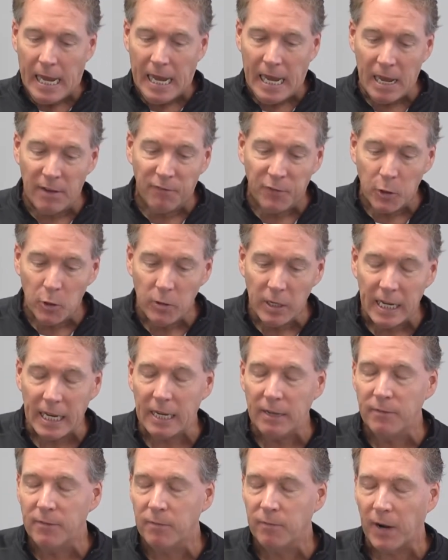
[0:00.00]
If you
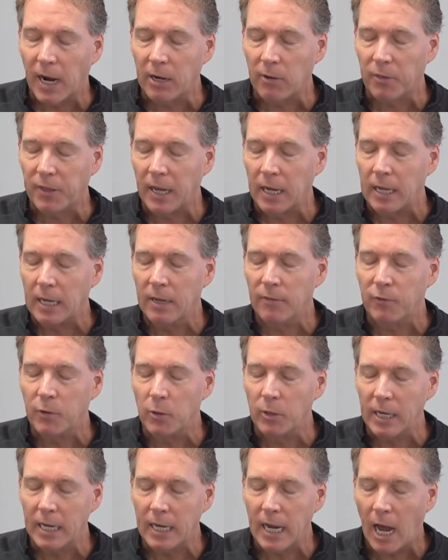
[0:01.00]
need, final thing, if
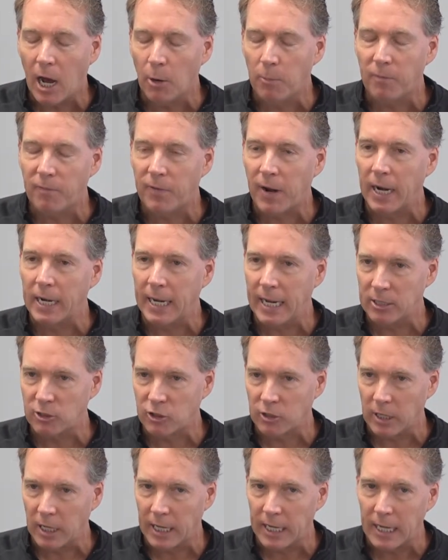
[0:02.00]
you need help
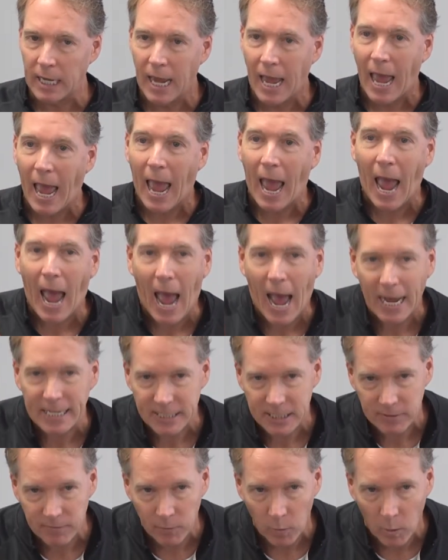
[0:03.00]
financially,
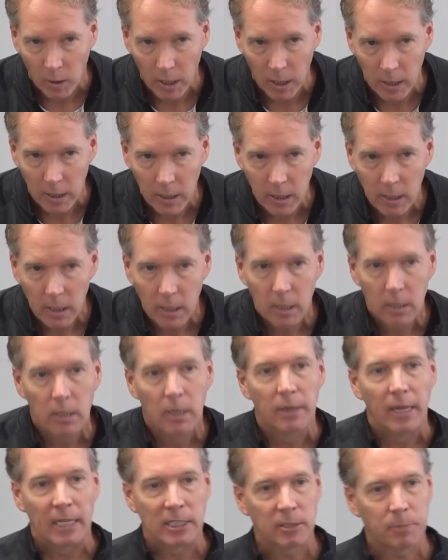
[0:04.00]
ask for it.
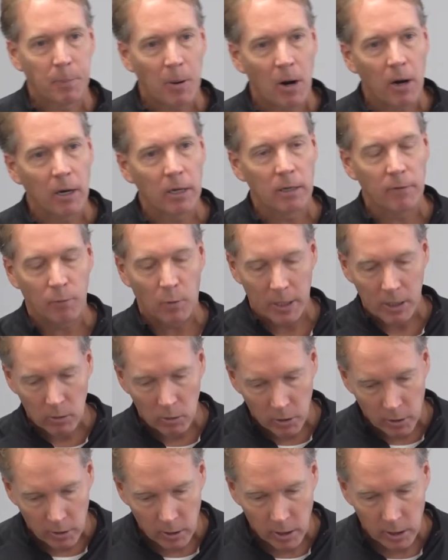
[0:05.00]
That's part of what
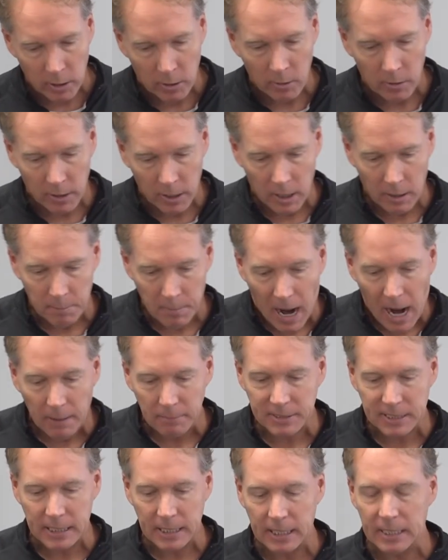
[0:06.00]
you'll learn on the, the Mom
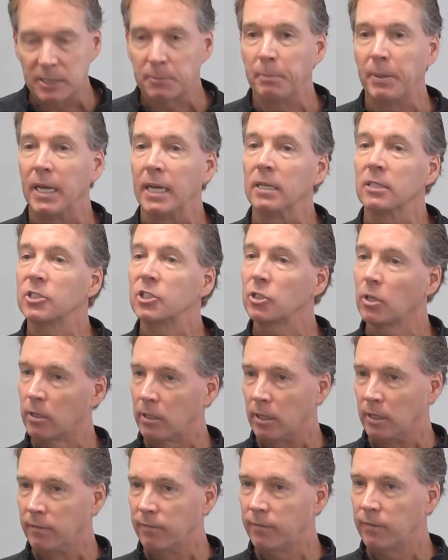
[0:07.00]
C D is being
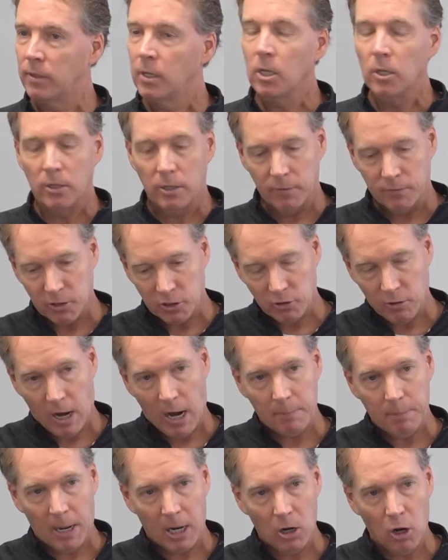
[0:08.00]
assertive. You've
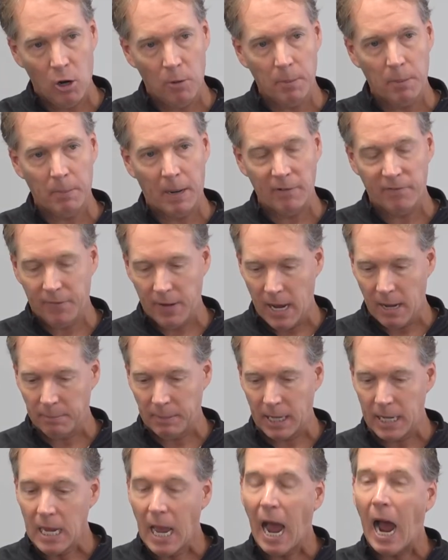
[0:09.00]
described my home and my
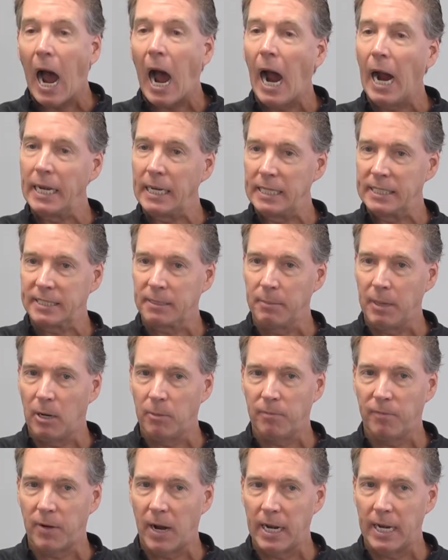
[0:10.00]
family. I need some
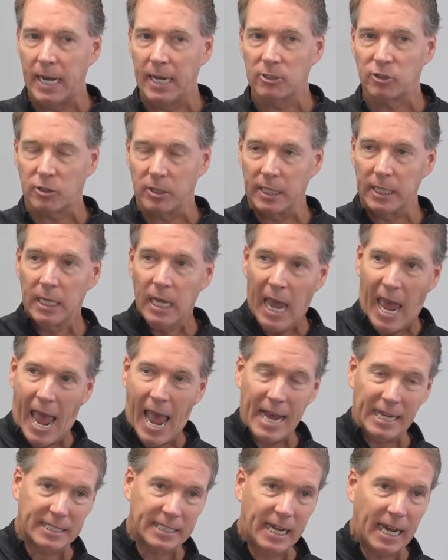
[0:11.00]
help financially.
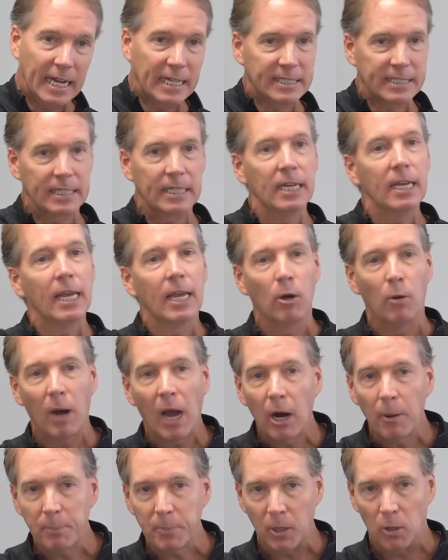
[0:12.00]
Ask Casey, he'll
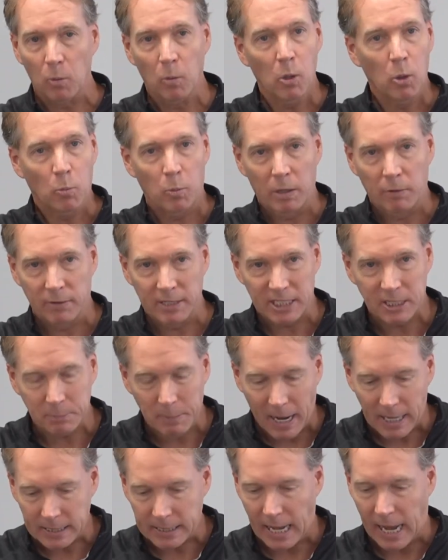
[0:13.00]
help you. We
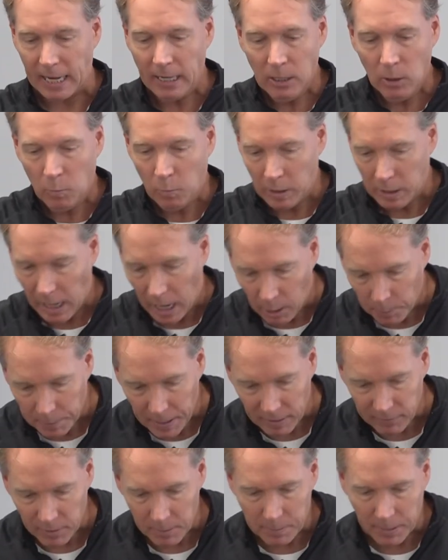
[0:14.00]
respect that. We help
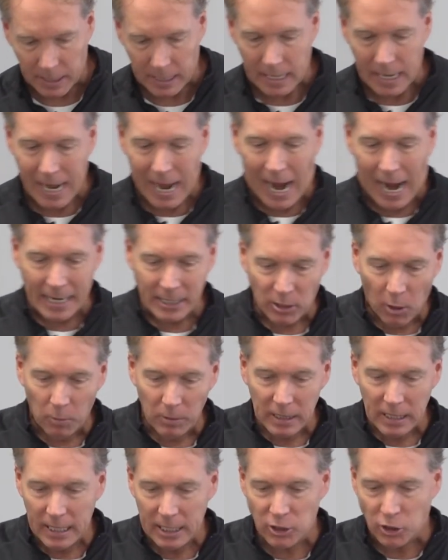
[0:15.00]
everybody. I
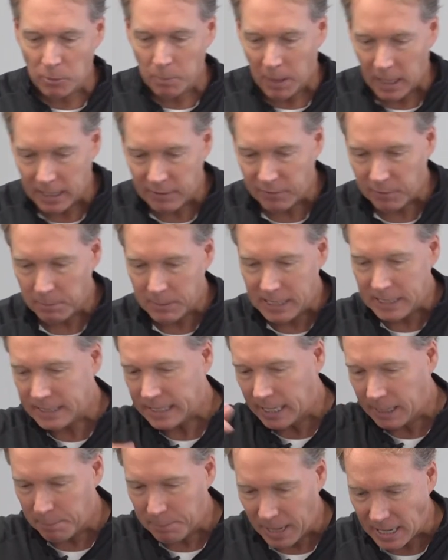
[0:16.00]
don't need your money from these.
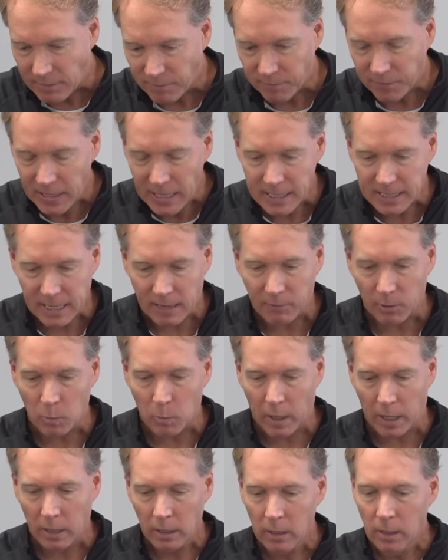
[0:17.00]
I get paid fees
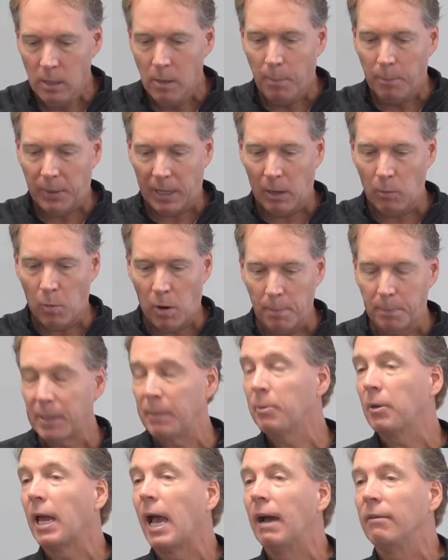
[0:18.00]
everywhere, but I want
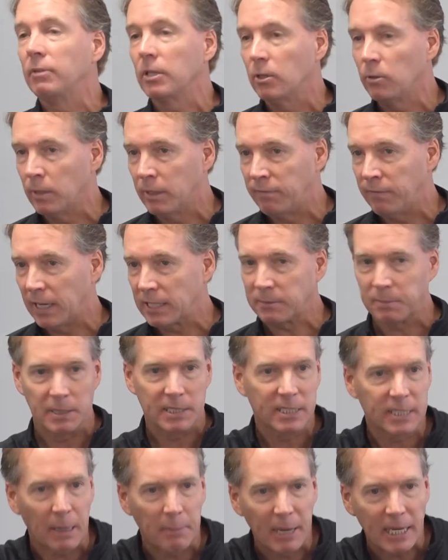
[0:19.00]
people to have a little
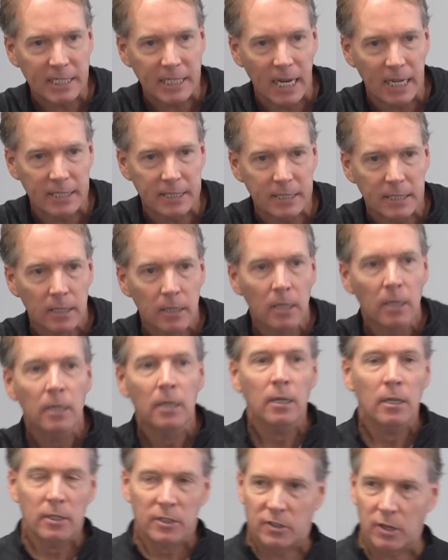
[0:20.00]
investment. Does that make sense?
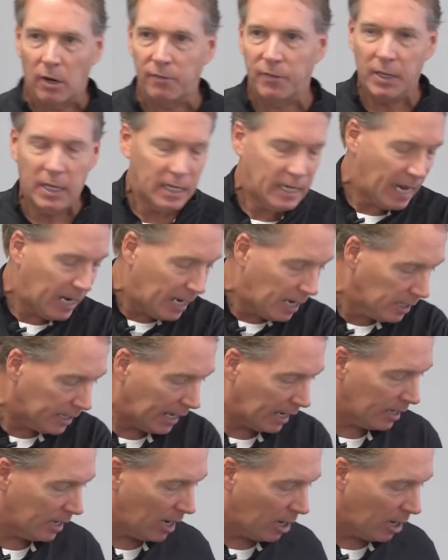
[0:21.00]
So if you need that, get